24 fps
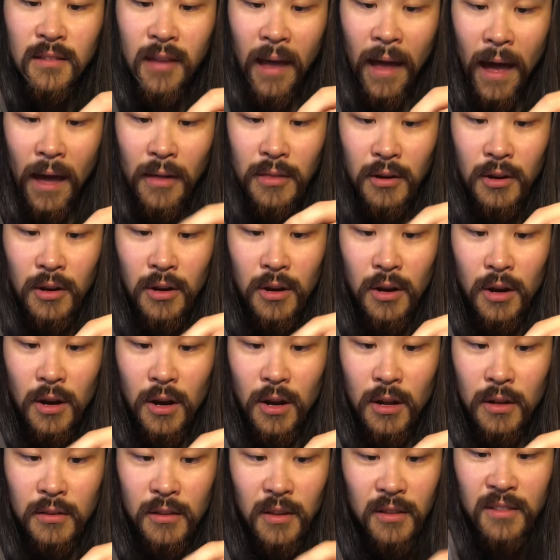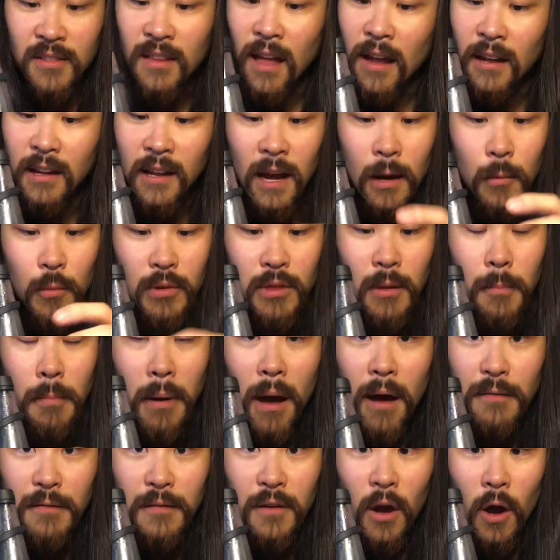tether does not come with a
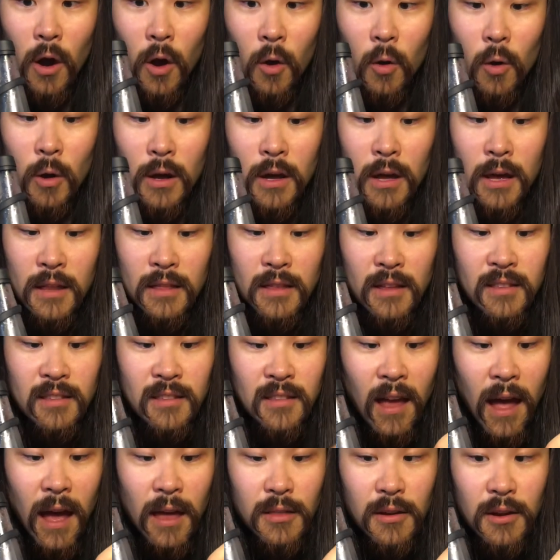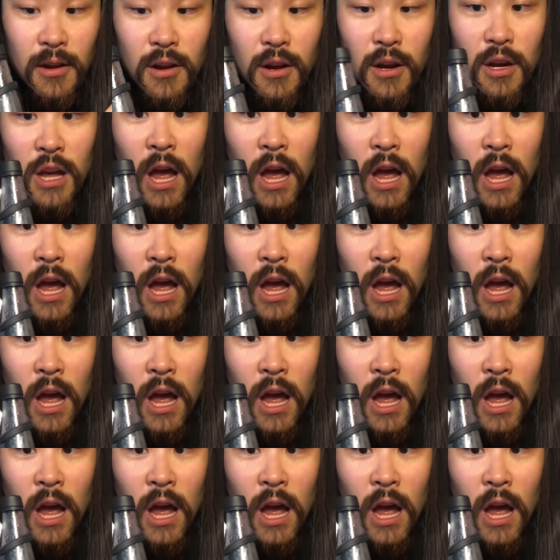Puffco. This tether